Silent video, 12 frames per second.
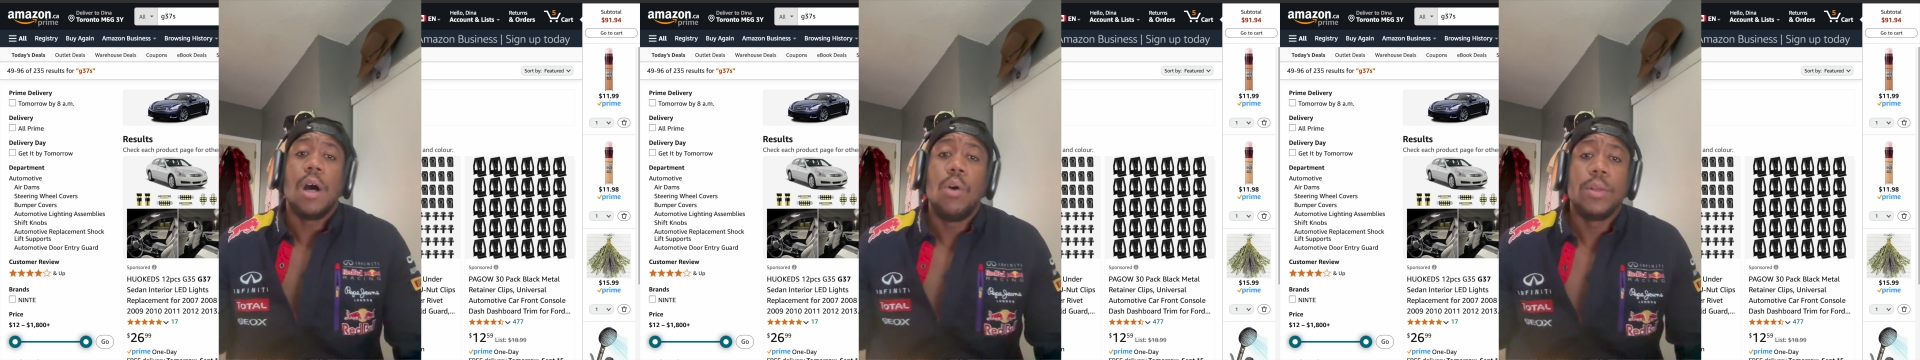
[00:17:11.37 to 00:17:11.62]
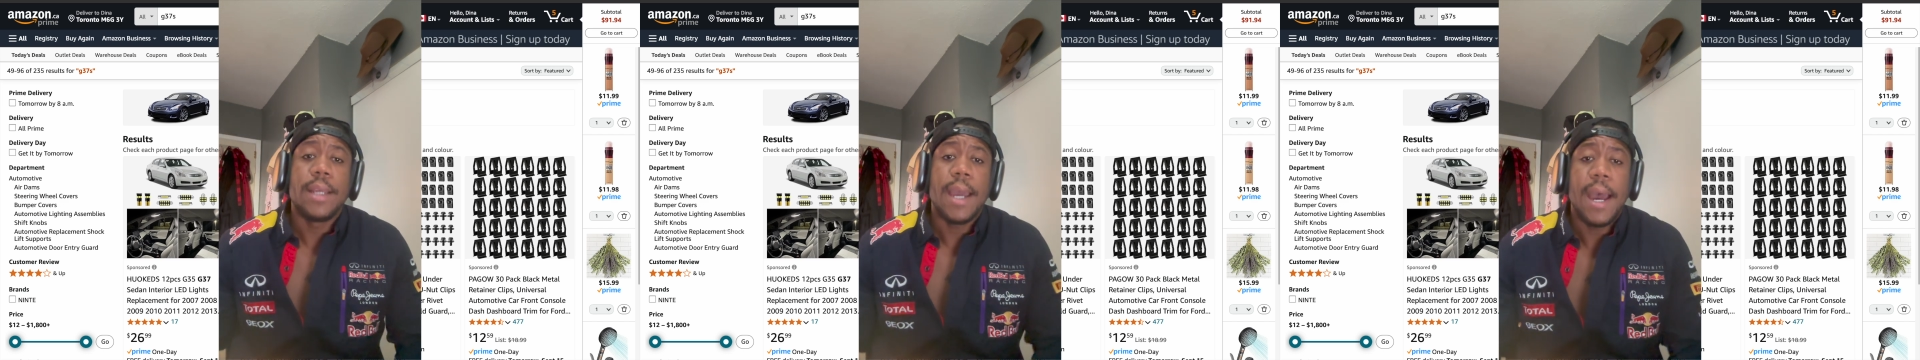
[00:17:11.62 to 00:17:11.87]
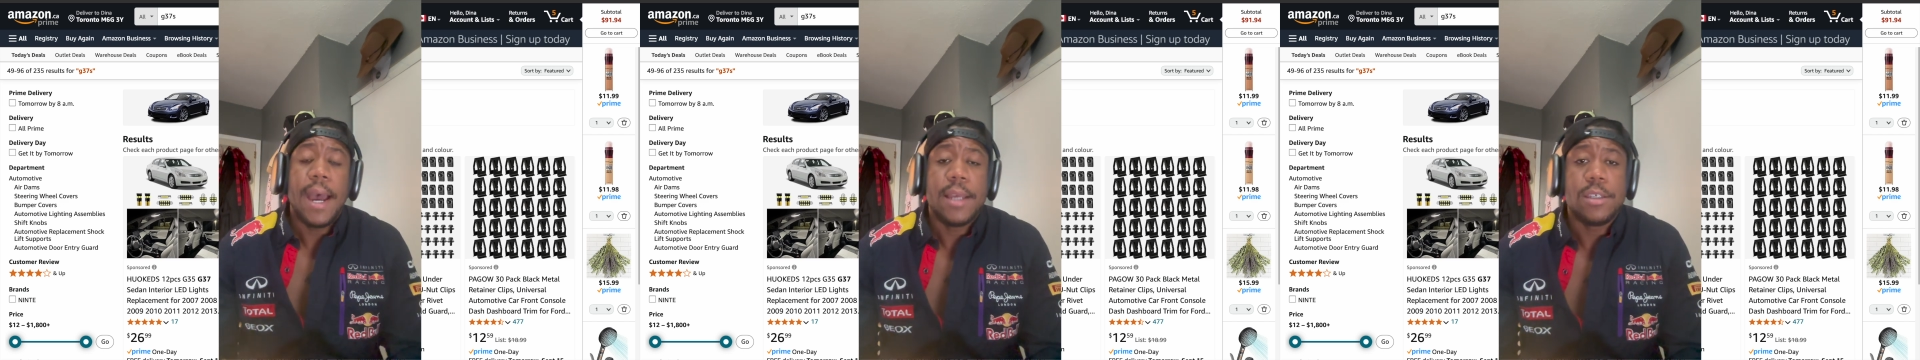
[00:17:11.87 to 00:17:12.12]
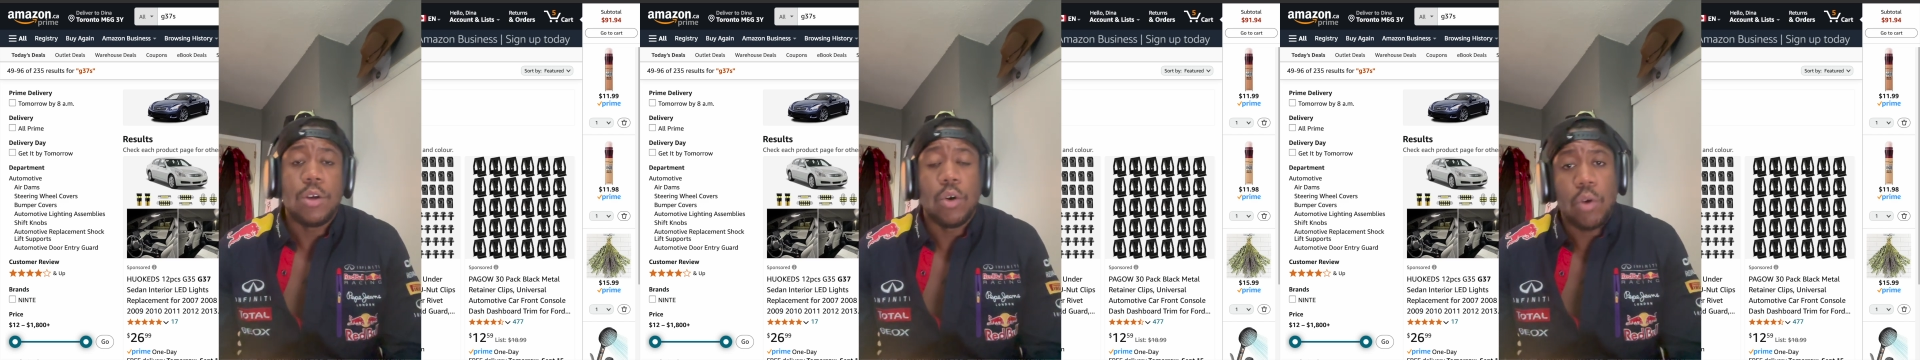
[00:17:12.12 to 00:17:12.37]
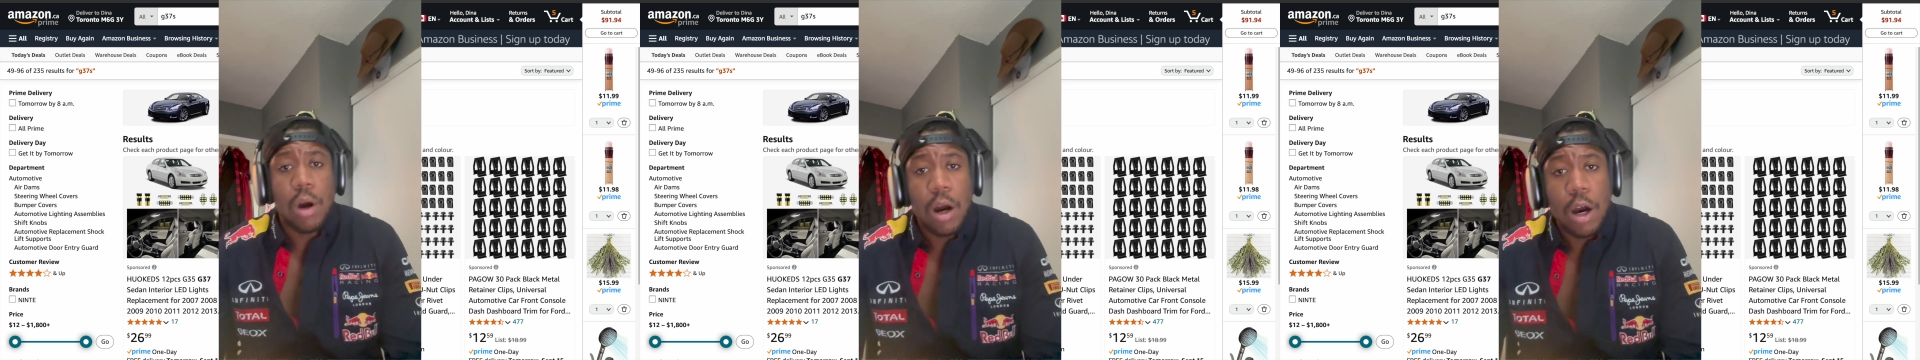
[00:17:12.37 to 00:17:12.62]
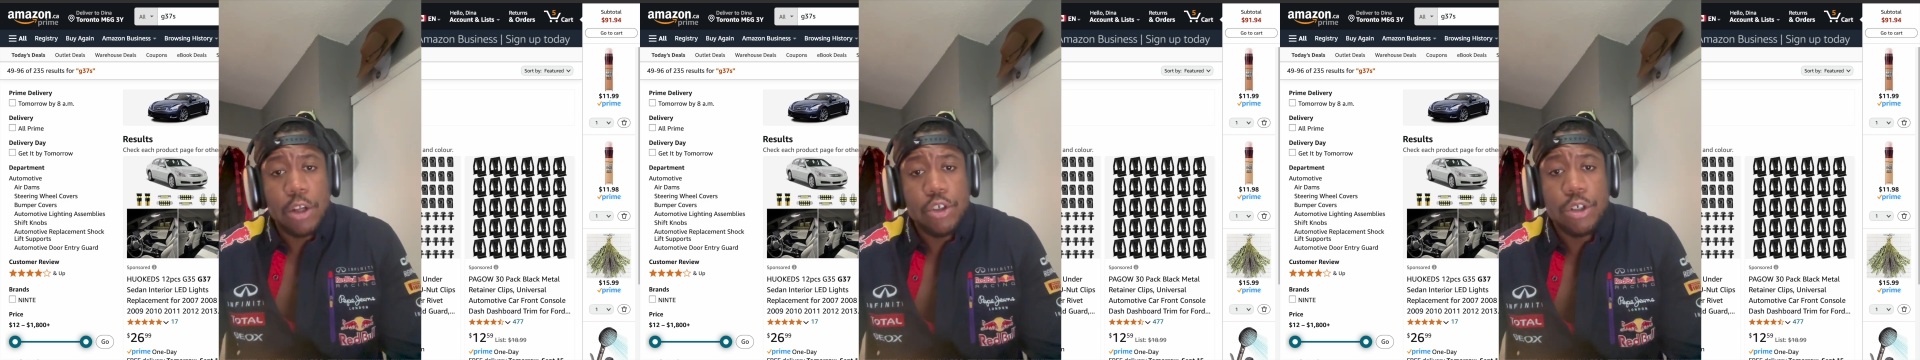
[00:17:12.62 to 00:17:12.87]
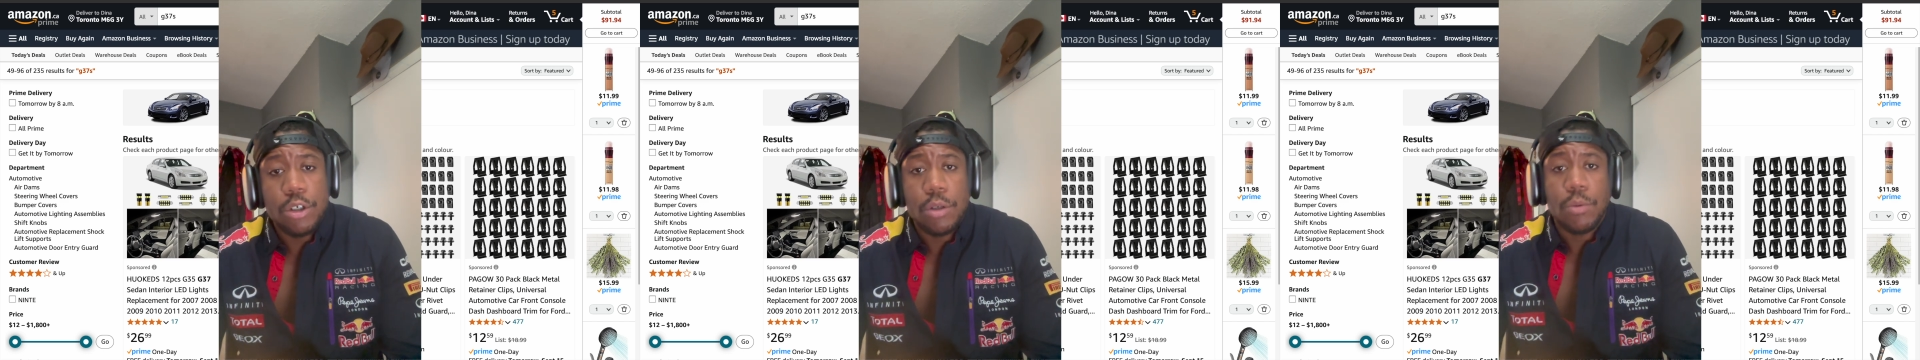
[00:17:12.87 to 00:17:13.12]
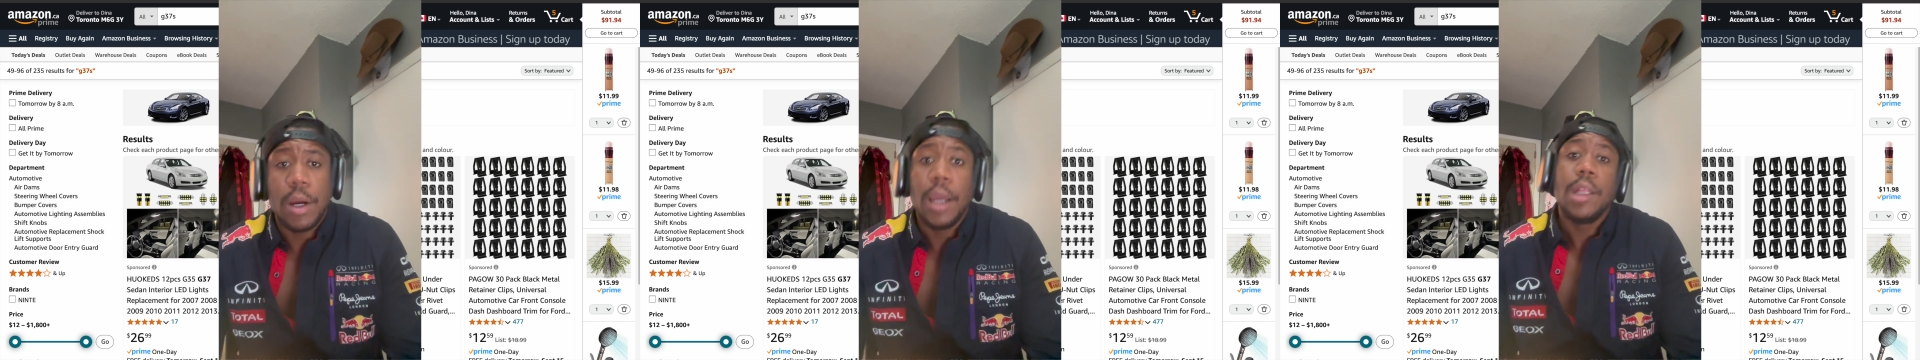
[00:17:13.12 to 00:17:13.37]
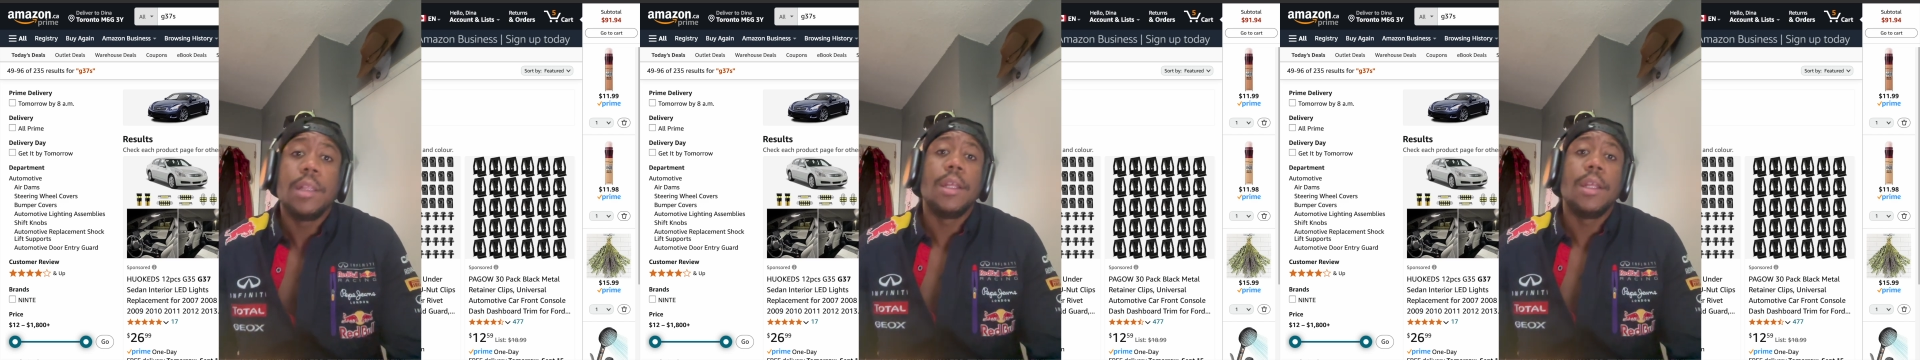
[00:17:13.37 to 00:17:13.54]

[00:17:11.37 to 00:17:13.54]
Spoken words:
Outcast Garage, right?